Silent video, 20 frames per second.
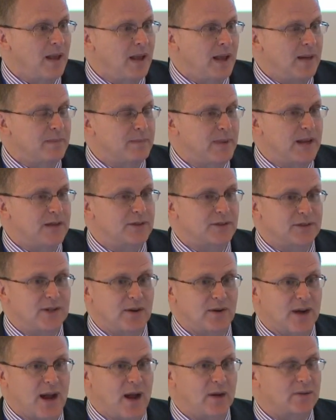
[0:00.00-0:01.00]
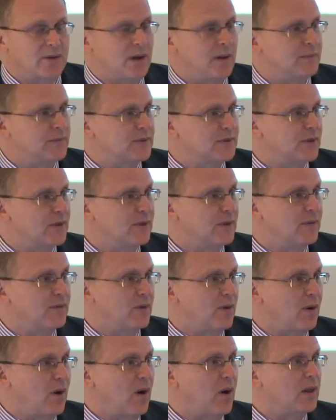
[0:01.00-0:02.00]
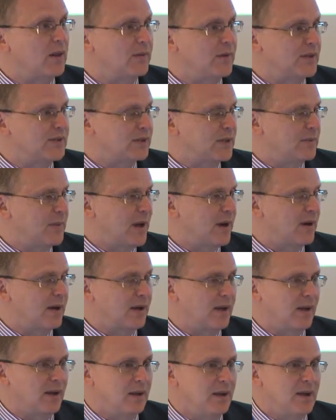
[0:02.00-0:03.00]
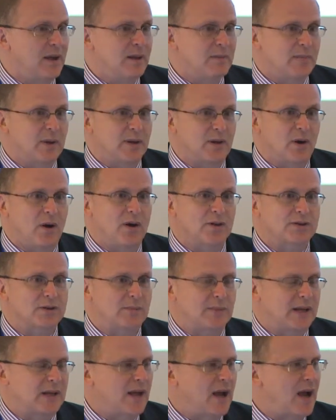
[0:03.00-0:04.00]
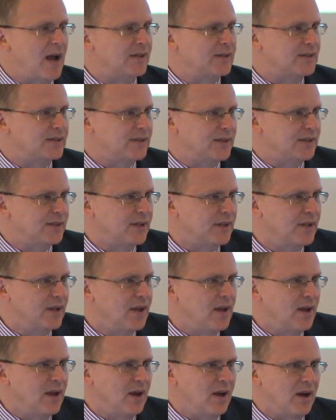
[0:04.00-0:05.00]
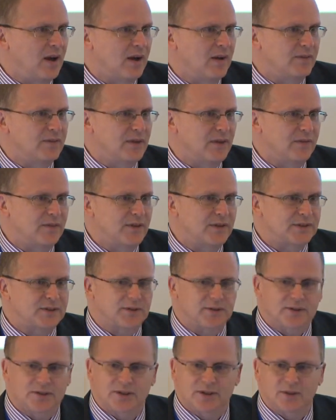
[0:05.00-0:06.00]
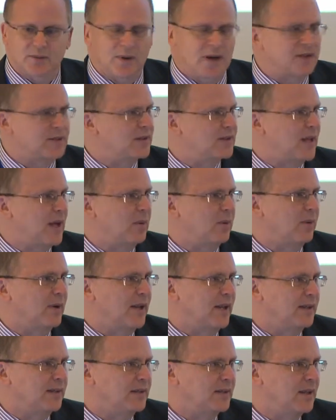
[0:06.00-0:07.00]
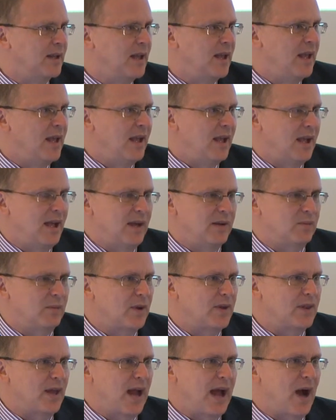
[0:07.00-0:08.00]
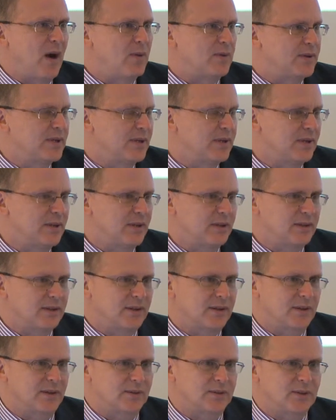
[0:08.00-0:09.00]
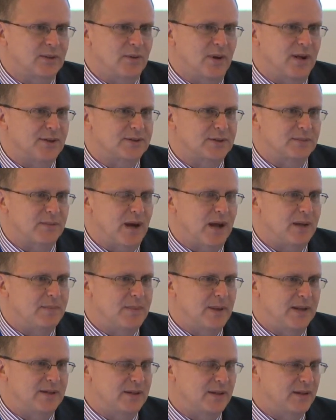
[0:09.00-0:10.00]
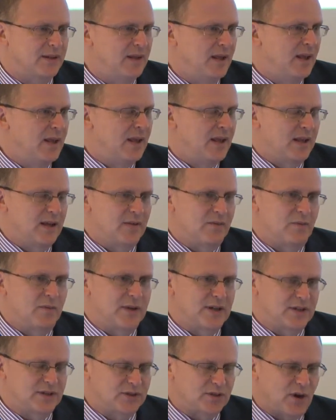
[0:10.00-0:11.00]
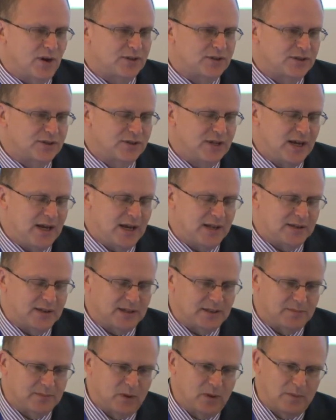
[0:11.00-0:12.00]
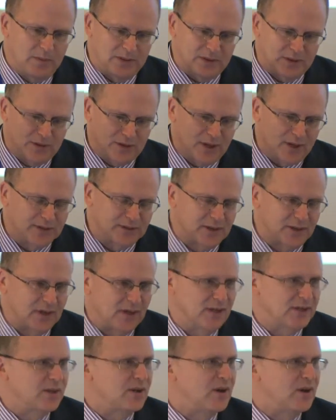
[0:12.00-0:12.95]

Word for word: and patient-centered outcomes for all of us in America, but also be cognizant of the fiscal situation that we're in. And without clinical nuance, in my opinion, if we start seeing these movements just to cut